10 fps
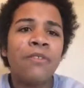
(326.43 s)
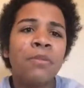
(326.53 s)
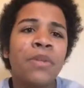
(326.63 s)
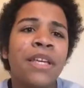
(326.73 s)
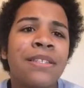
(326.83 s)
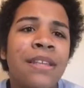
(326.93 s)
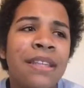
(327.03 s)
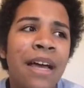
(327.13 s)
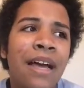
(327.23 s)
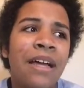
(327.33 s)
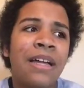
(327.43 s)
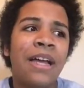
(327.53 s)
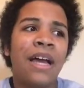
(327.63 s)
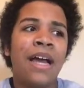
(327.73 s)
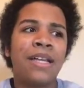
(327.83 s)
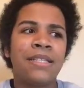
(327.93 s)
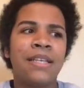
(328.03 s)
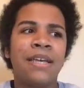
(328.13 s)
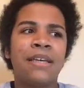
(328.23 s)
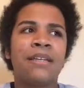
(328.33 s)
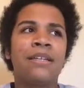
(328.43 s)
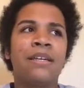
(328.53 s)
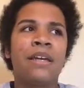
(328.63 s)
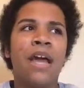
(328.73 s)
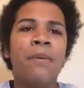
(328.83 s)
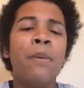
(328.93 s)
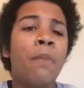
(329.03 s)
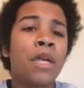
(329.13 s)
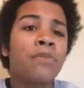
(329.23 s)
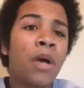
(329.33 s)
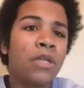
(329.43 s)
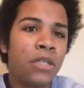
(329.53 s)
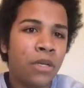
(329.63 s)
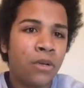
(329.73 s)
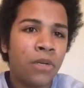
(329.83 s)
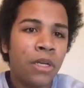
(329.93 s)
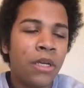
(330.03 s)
After Blake said that, I said, I'm in my spot too.